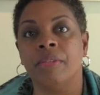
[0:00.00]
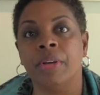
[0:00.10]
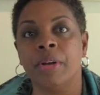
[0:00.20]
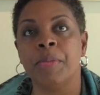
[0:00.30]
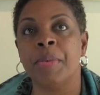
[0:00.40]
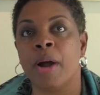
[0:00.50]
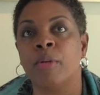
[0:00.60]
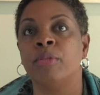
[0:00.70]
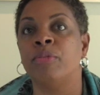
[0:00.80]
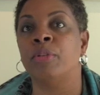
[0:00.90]
very
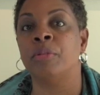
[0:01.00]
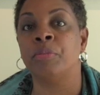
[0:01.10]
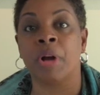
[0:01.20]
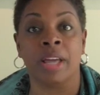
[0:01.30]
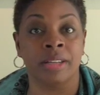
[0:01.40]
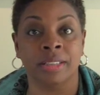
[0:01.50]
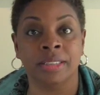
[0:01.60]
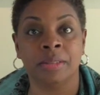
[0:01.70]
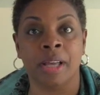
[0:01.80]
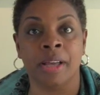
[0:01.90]
powerful
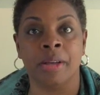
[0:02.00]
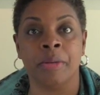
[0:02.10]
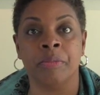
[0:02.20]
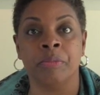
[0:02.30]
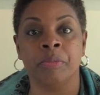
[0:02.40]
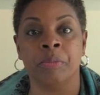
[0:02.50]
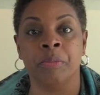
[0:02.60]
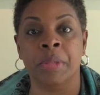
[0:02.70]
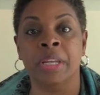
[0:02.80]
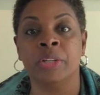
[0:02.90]
products, um,
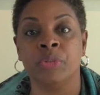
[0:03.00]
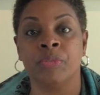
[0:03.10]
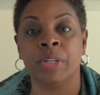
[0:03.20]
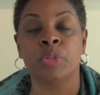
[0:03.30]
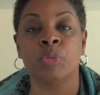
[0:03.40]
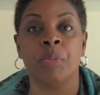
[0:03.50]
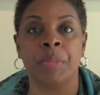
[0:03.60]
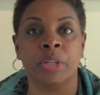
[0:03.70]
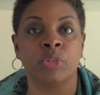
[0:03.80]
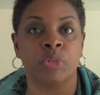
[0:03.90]
ministry, visual
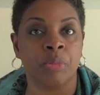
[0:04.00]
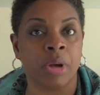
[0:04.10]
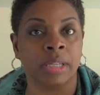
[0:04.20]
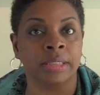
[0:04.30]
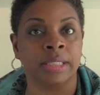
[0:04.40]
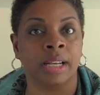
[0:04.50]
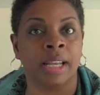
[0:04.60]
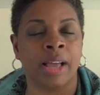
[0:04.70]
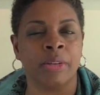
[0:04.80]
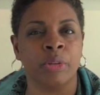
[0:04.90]
ministry products that
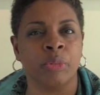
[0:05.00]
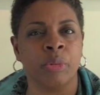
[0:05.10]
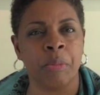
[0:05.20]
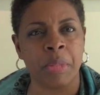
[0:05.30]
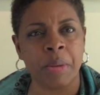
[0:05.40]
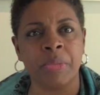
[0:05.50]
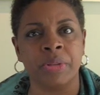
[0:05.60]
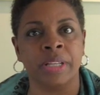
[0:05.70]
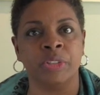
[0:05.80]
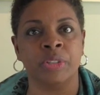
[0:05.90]
allow you to remember that